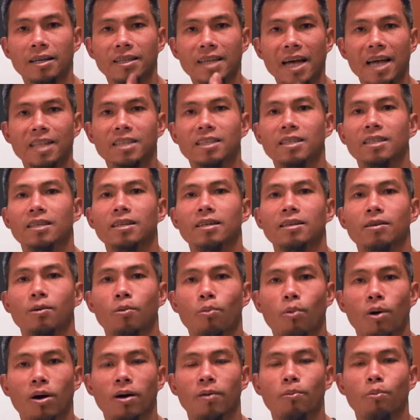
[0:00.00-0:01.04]
That's
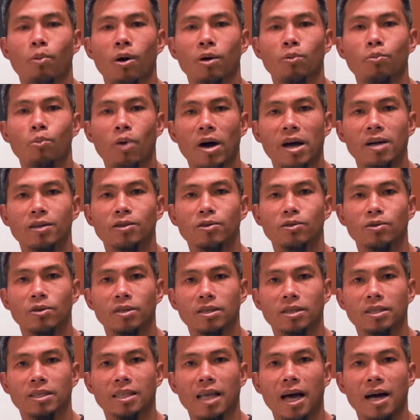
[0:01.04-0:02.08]
one ways to
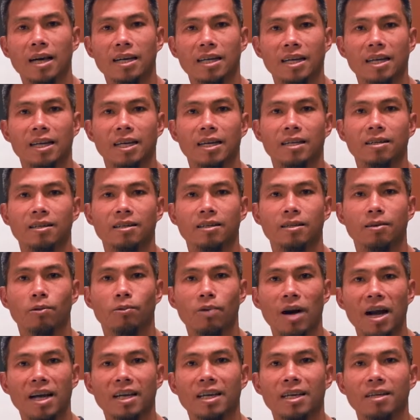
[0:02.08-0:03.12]
start getting
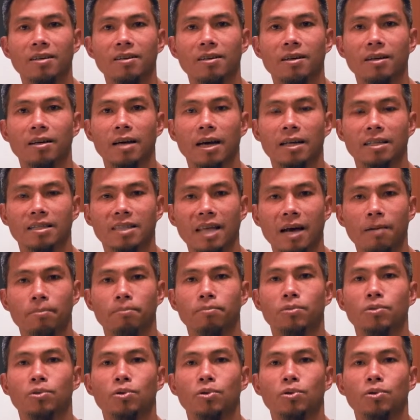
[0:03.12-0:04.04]
ranking and start